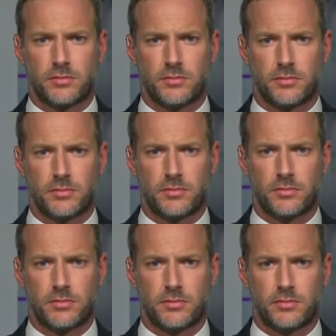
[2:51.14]

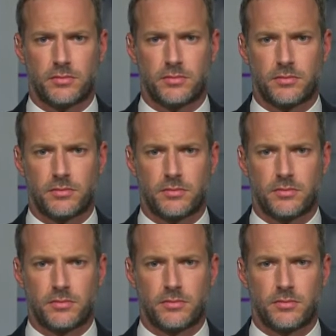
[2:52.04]

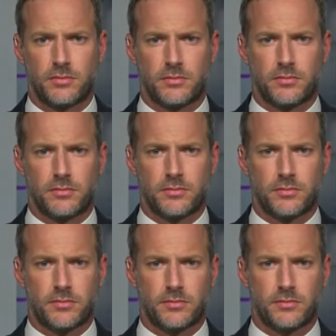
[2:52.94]

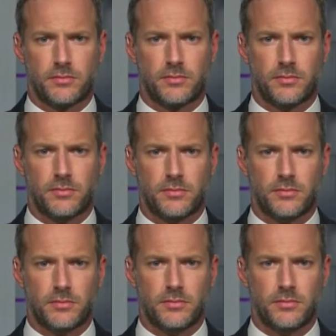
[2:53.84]

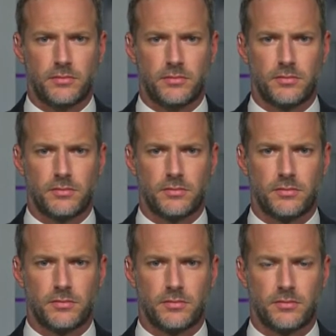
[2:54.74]

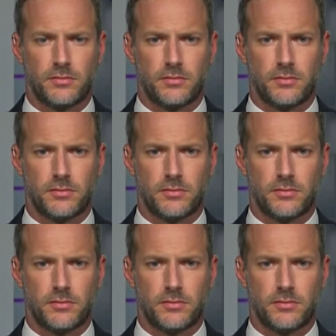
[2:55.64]
This person isn't speaking.